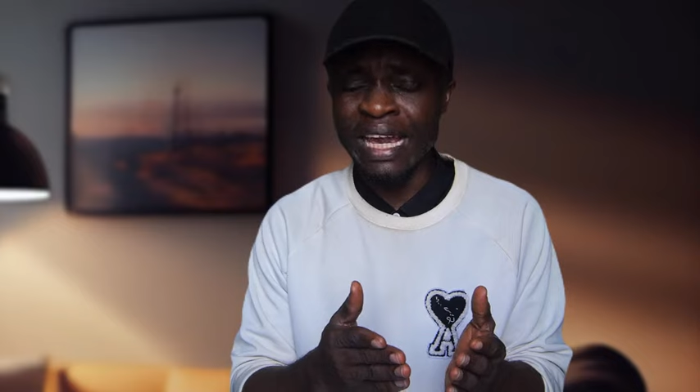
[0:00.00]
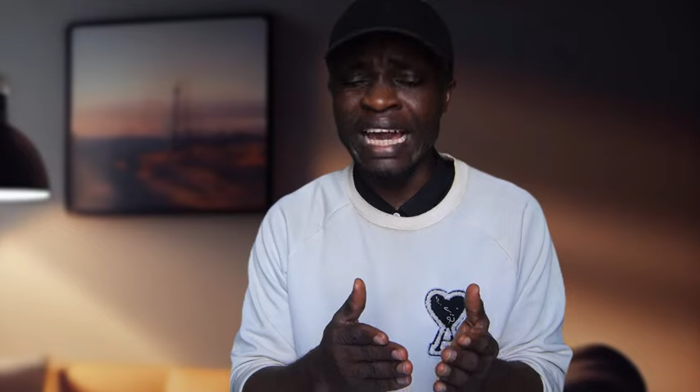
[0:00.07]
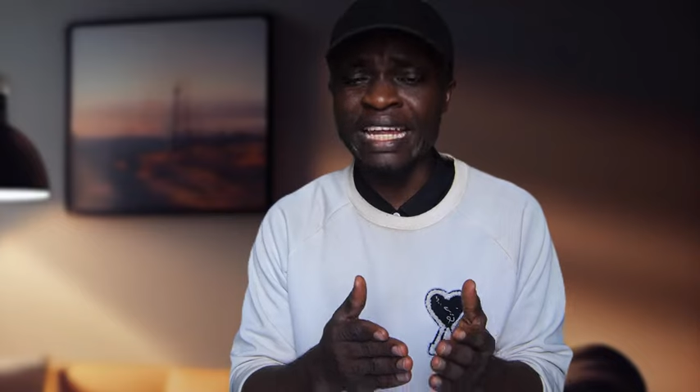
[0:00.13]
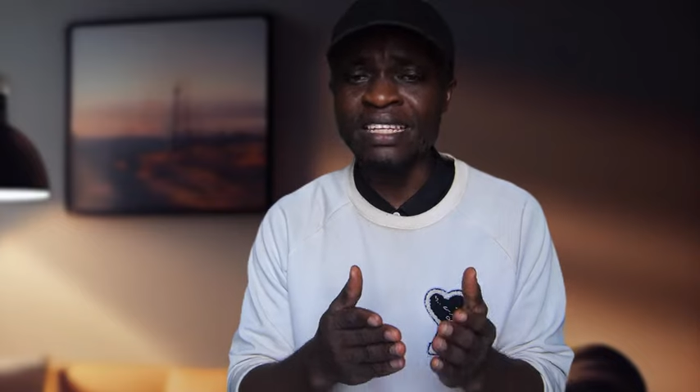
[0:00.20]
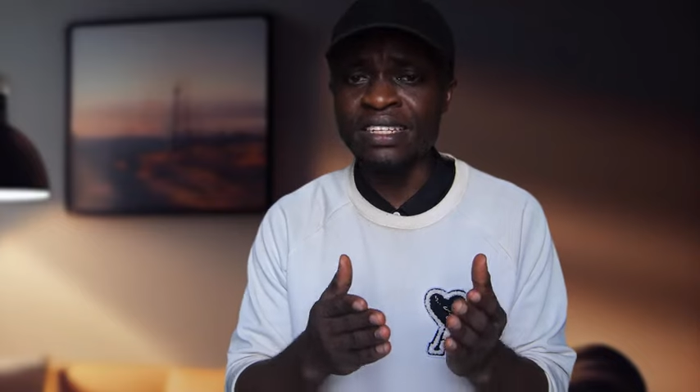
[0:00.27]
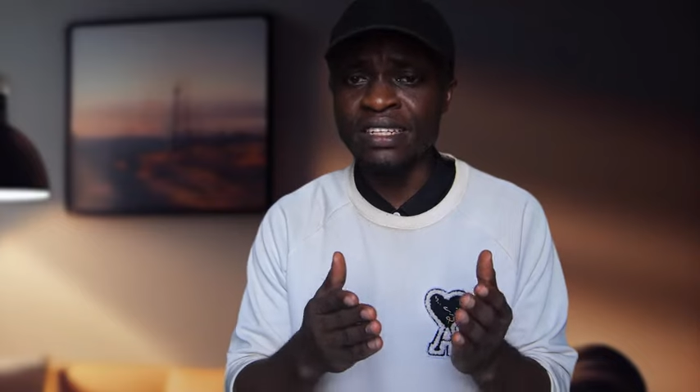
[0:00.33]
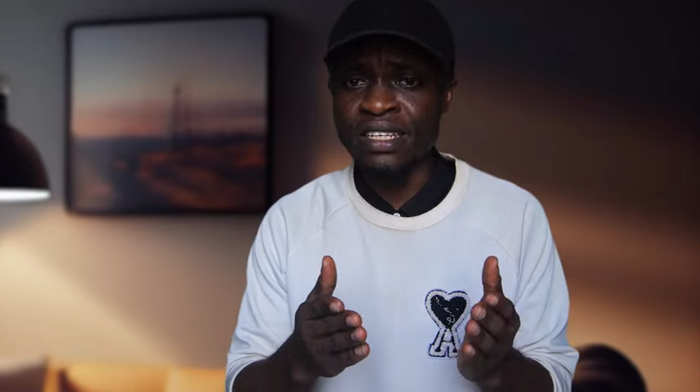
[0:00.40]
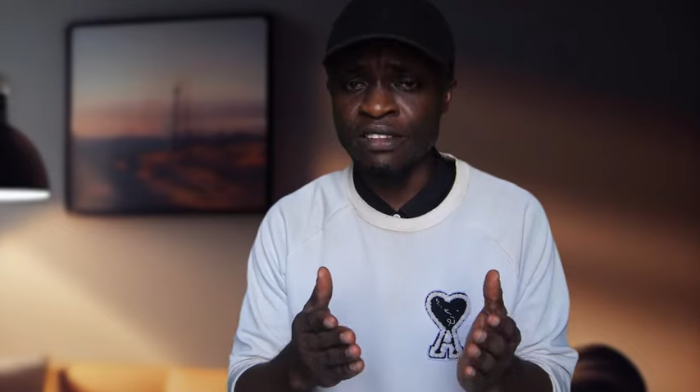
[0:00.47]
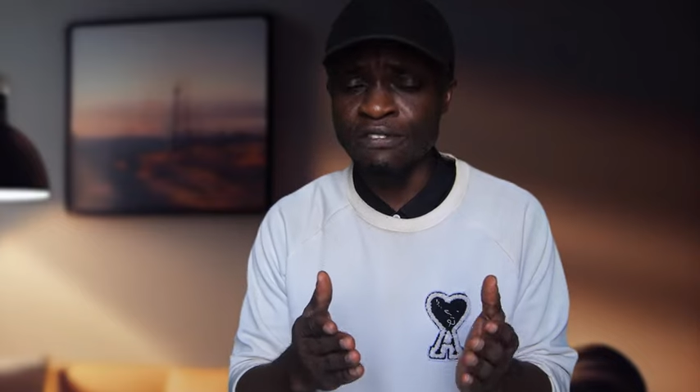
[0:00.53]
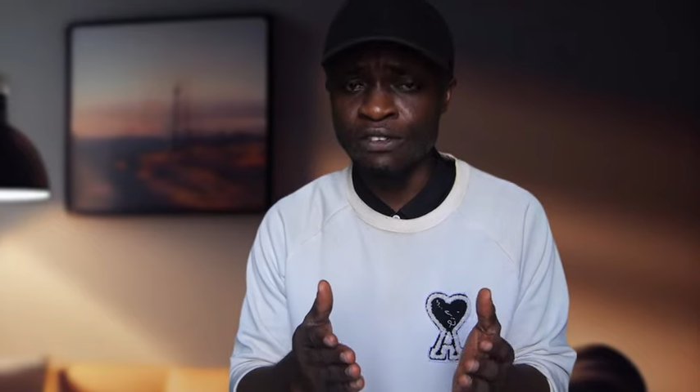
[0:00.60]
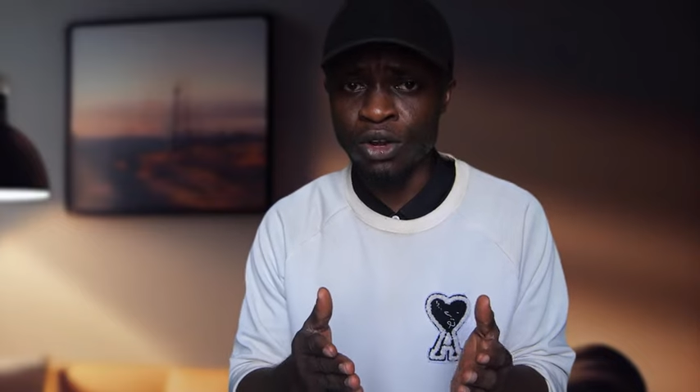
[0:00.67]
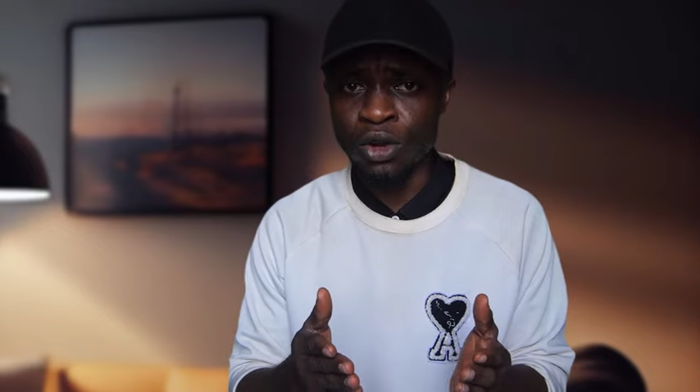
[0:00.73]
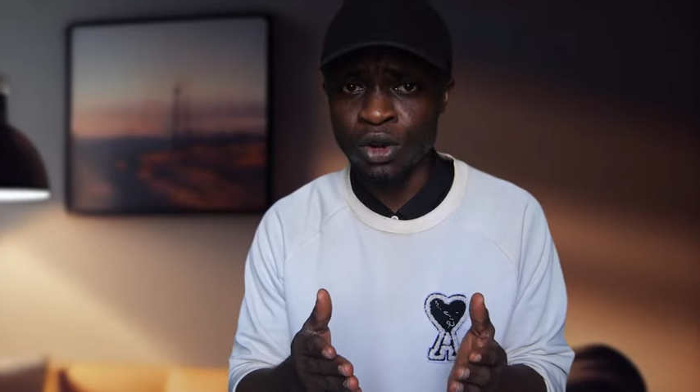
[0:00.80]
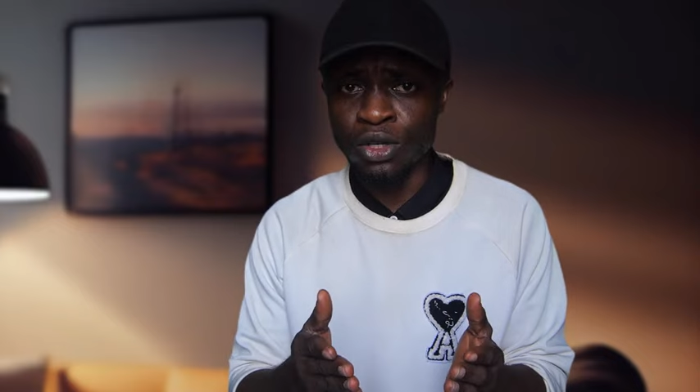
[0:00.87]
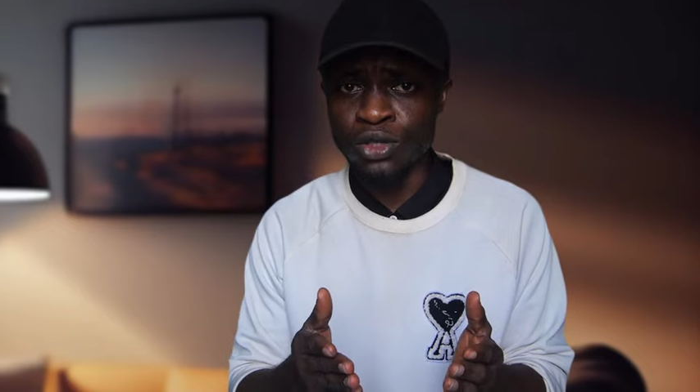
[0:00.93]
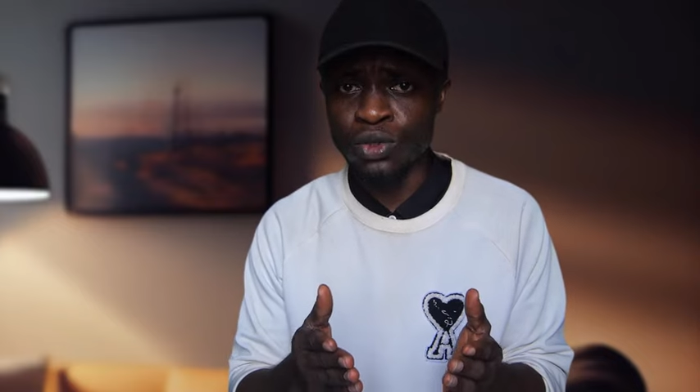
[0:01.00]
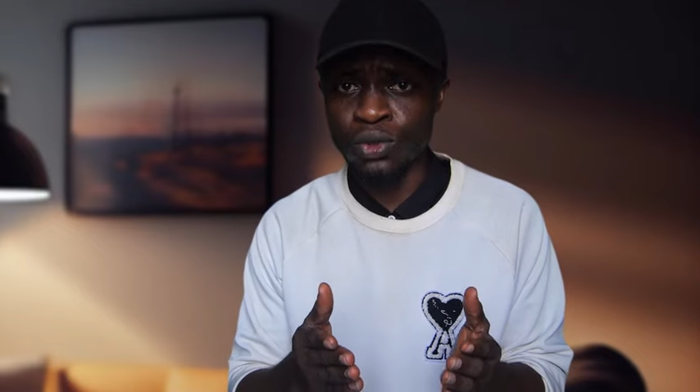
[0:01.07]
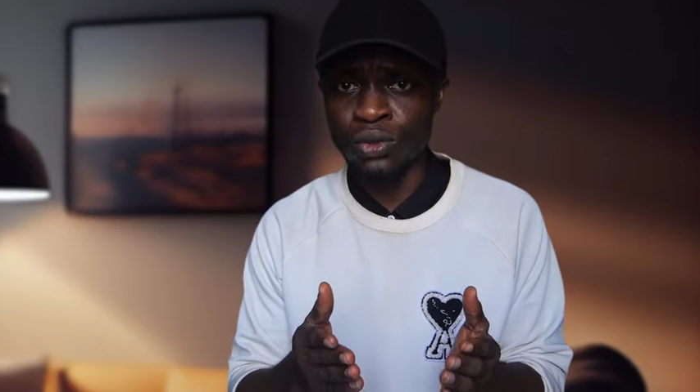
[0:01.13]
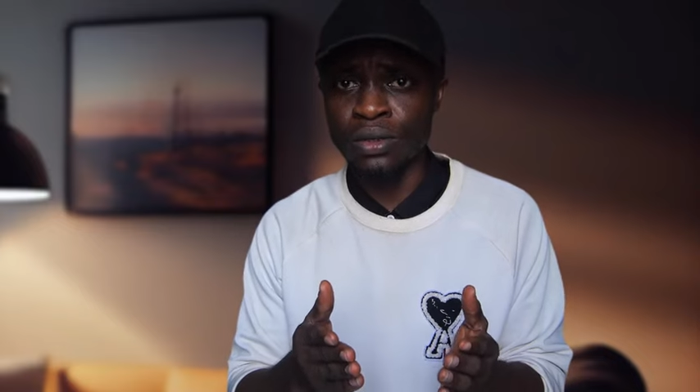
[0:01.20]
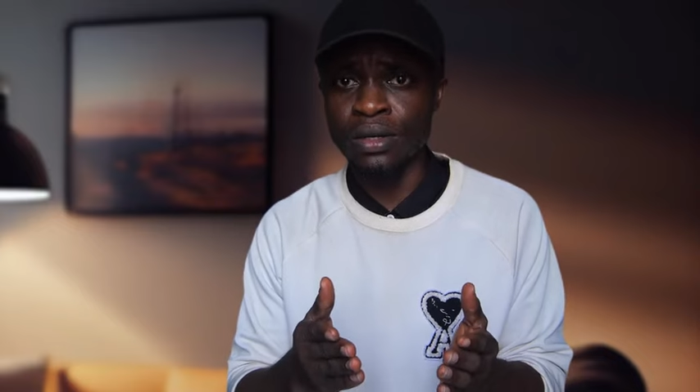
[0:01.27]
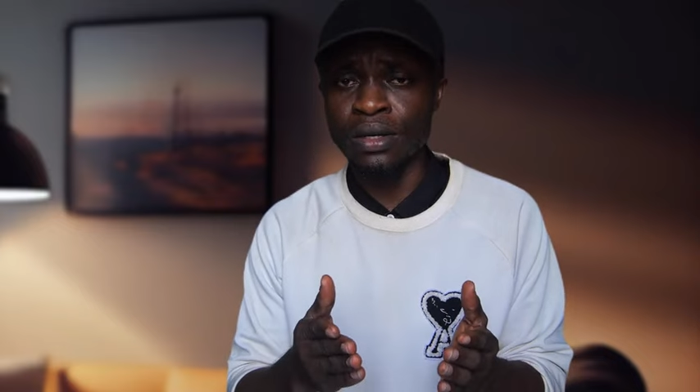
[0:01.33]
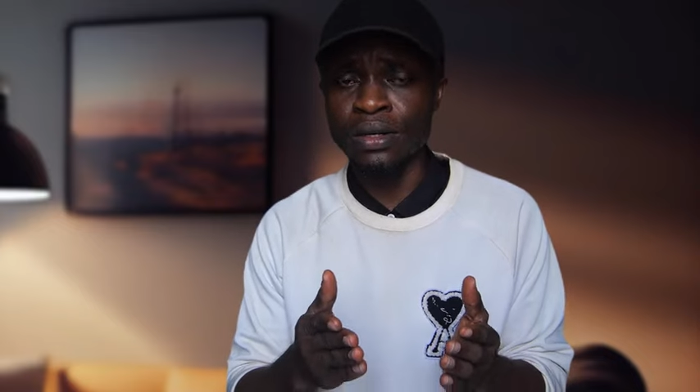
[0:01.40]
any need for God
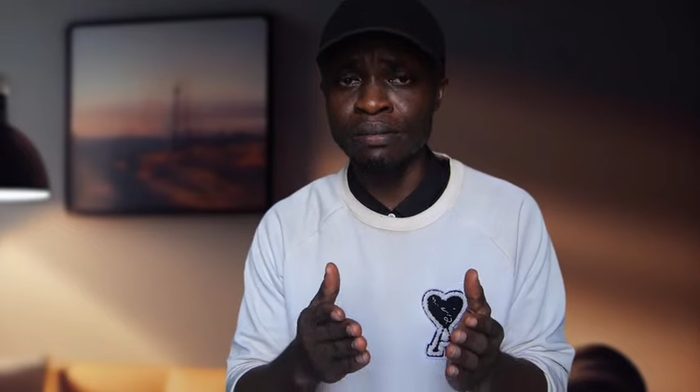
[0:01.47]
to